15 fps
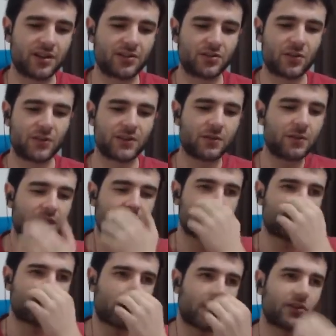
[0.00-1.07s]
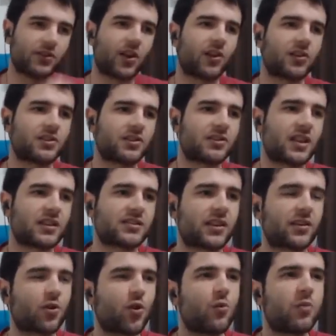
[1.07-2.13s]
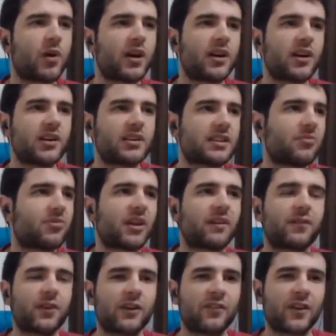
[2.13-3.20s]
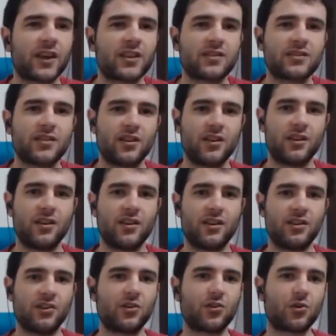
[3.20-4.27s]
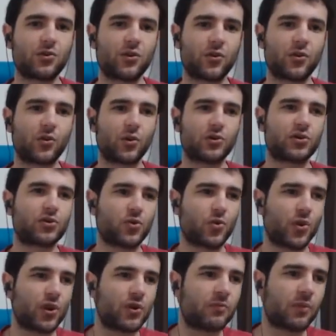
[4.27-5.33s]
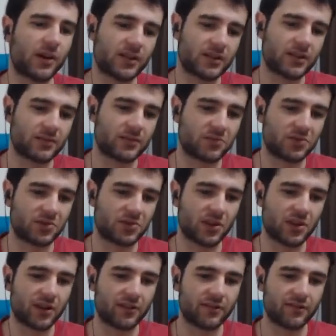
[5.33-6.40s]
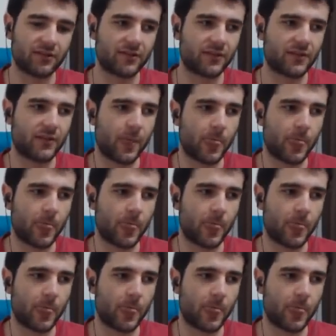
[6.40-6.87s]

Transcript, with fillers: So if somebody gives you $100 and says like, go buy something for an event, you go to the grocery store, you buy some stuff,